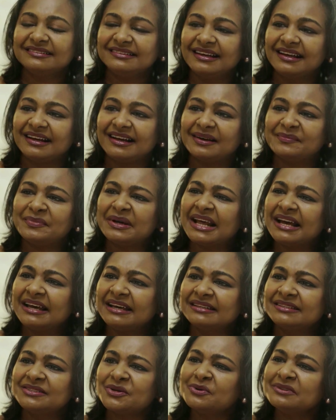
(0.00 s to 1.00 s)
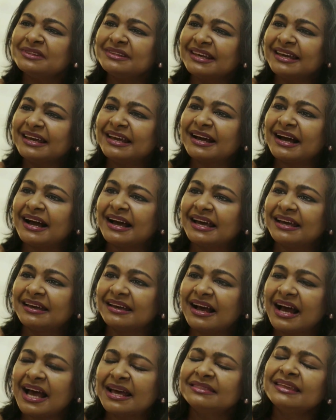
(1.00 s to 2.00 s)
Yeah, but I don't think,
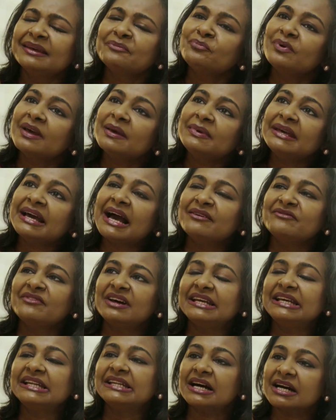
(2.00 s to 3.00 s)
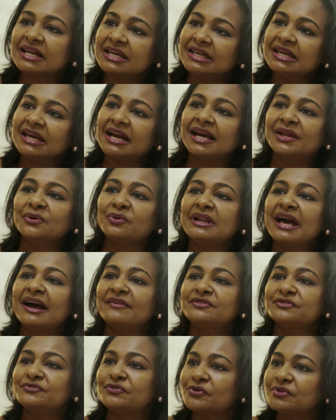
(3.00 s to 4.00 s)
I think maybe I'm very lucky. I don't
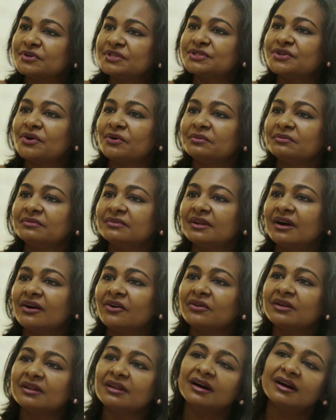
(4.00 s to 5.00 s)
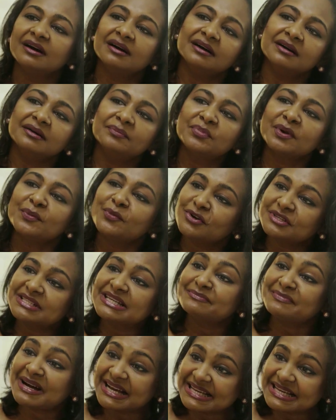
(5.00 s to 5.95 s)
have to focus on promoting